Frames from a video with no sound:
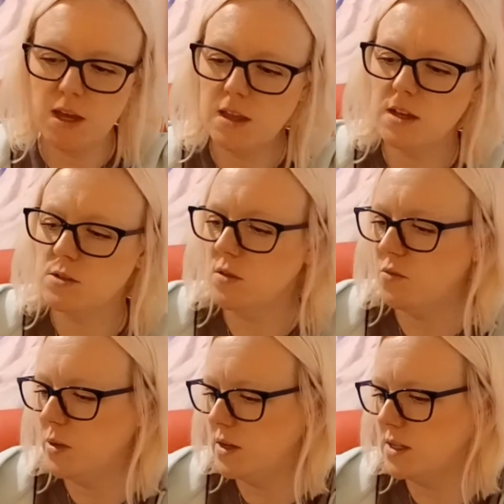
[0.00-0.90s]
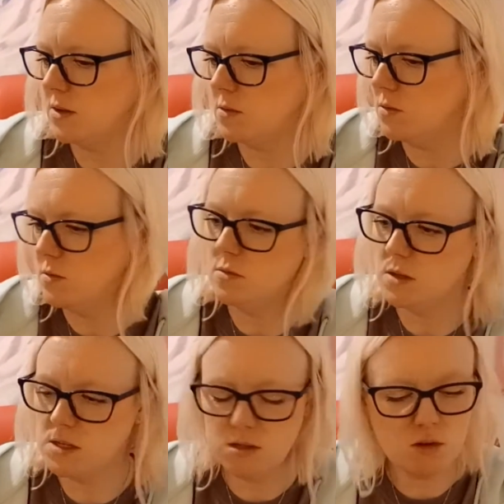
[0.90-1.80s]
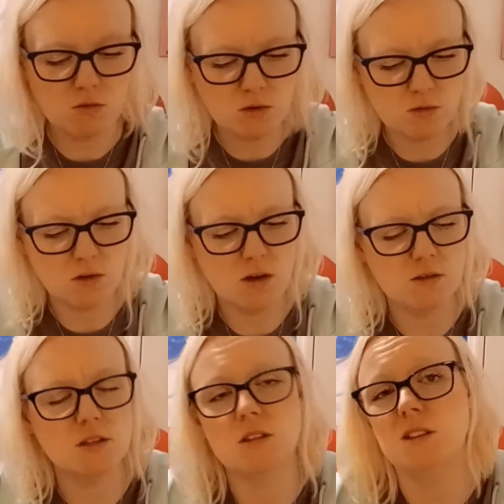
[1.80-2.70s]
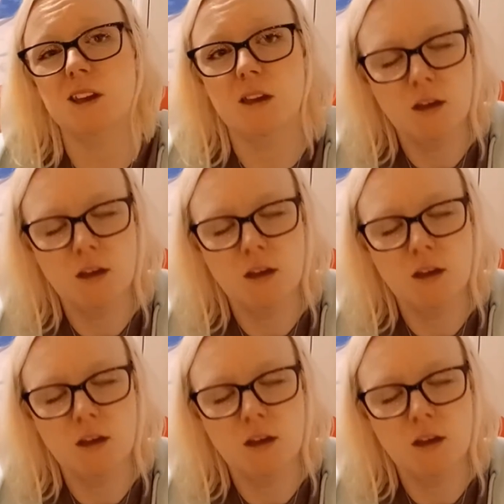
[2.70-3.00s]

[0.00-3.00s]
That's why I've picked out all these oracle cards today.